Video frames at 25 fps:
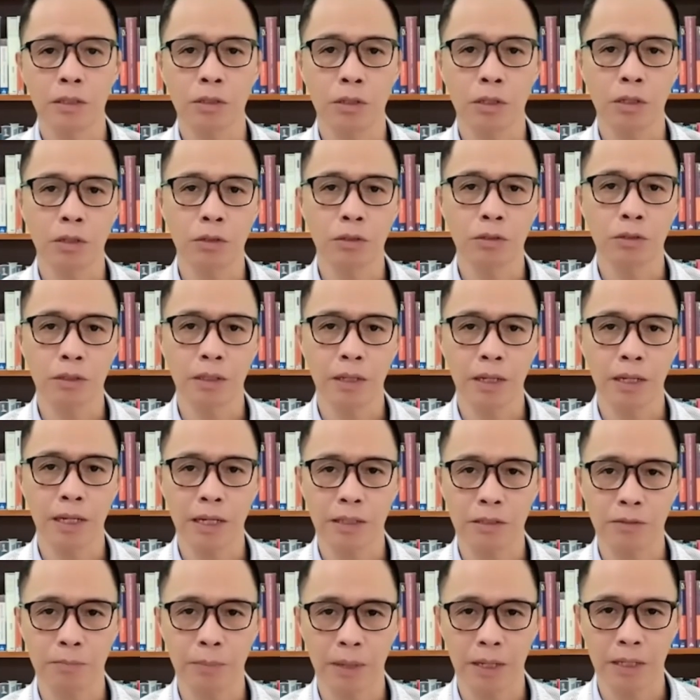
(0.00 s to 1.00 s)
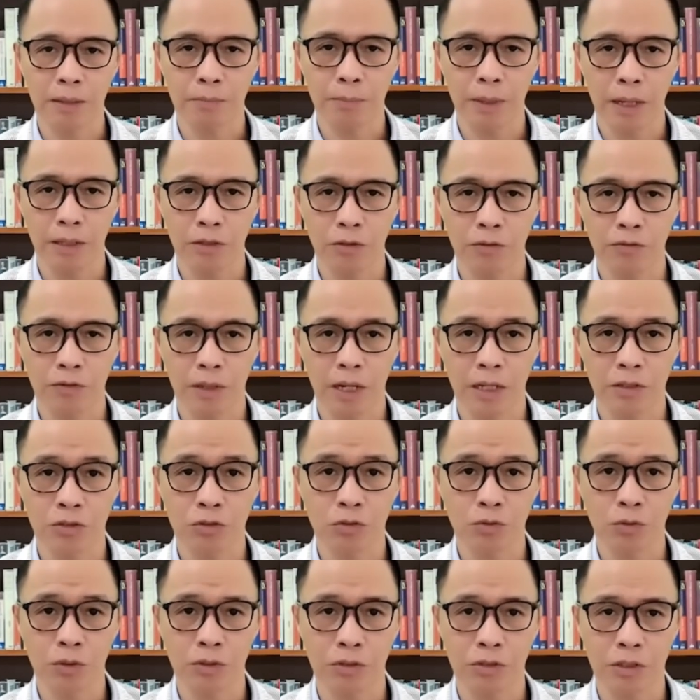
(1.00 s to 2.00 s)
years, as many
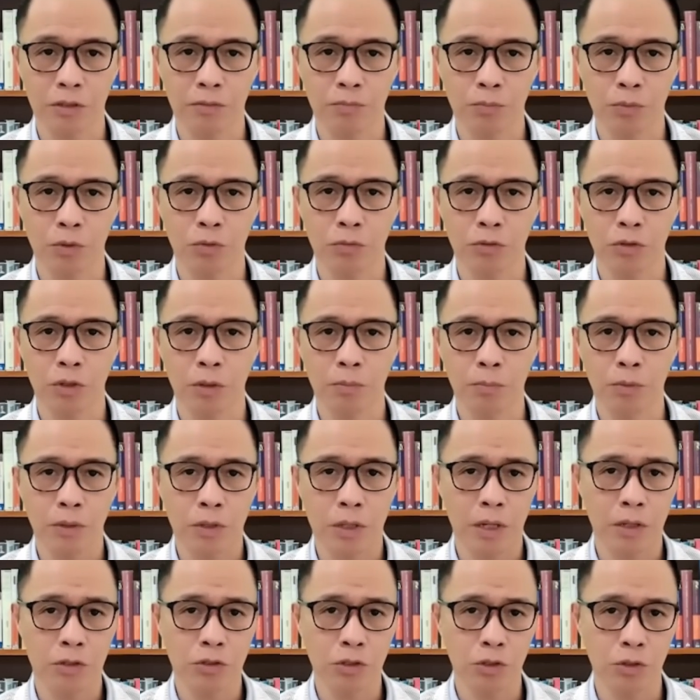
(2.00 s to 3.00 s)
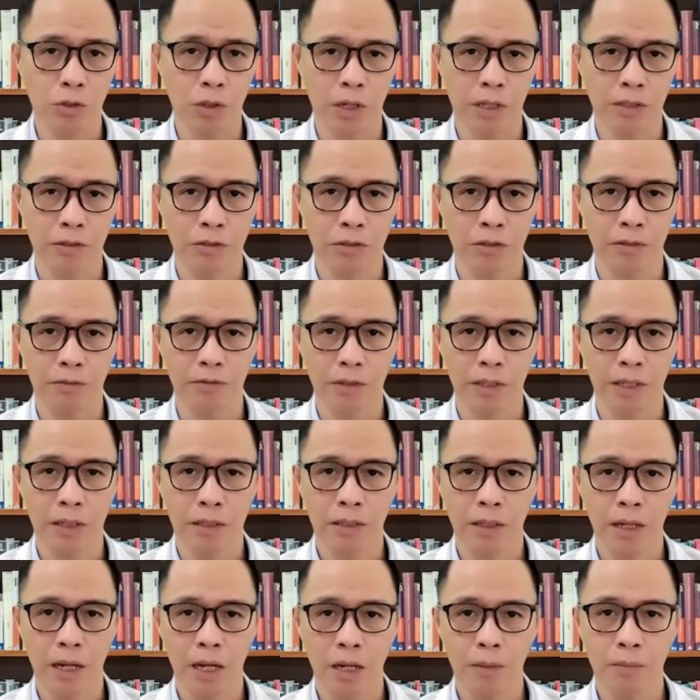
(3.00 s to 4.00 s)
manufacturers have moved their production lines to
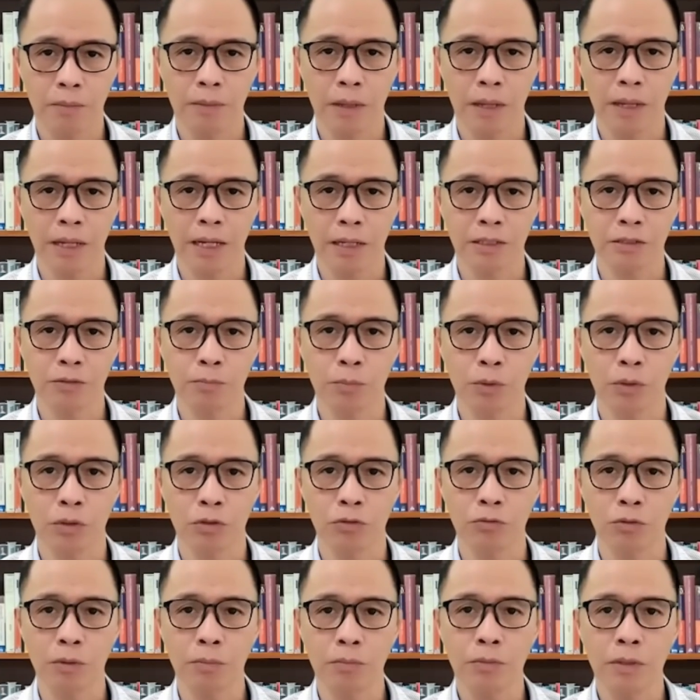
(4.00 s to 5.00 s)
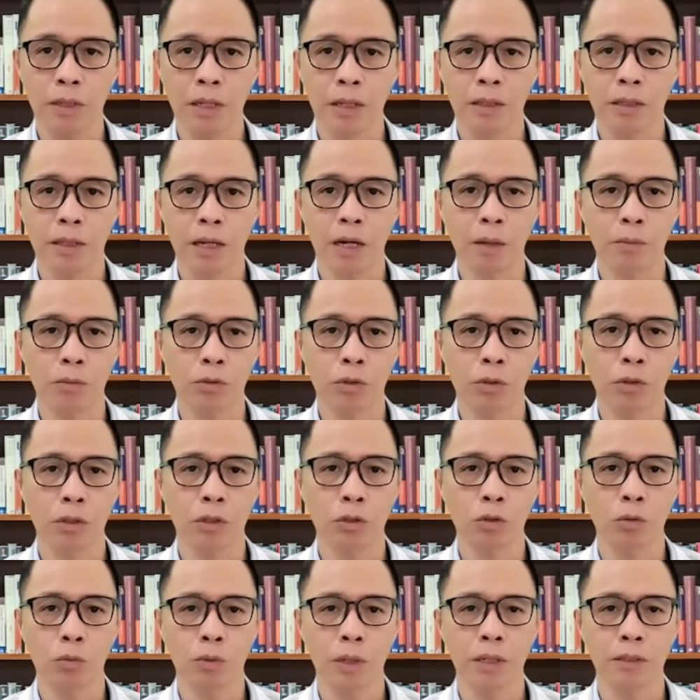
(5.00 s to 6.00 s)
Vietnam, exports from Vietnam to the
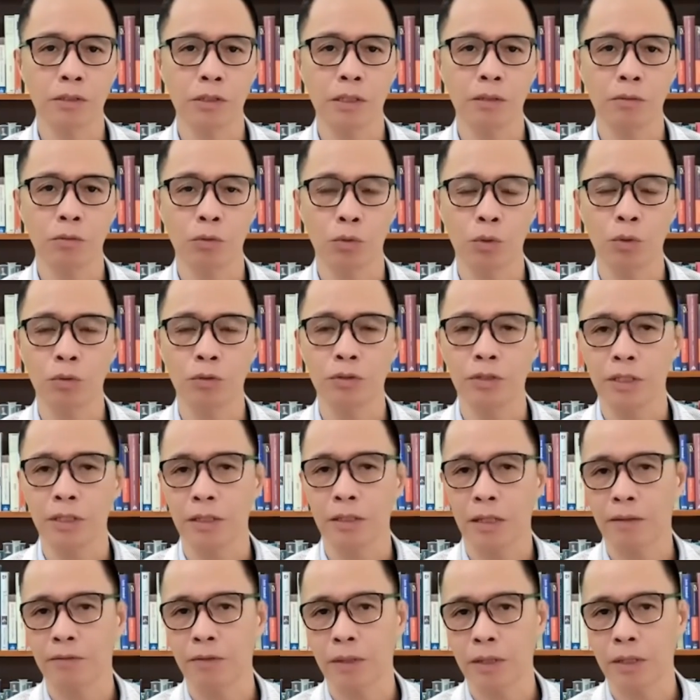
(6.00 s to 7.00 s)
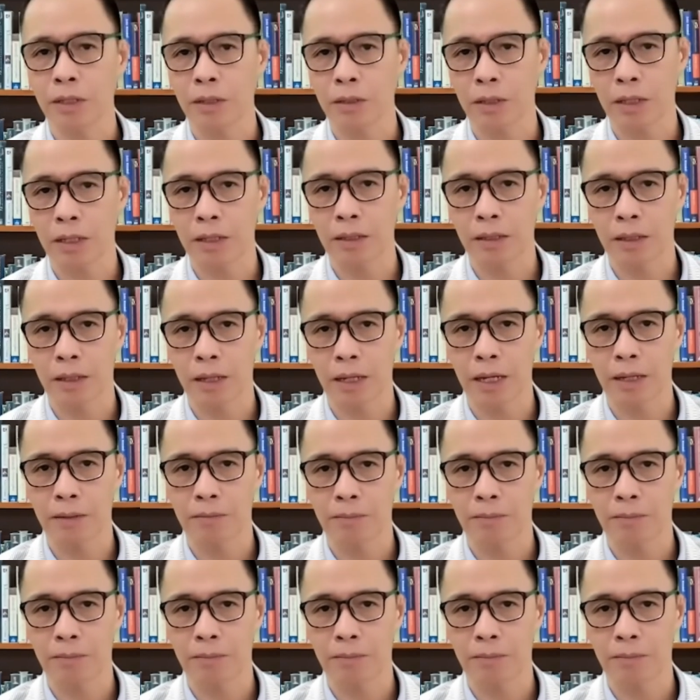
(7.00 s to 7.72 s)
US have grown significantly, and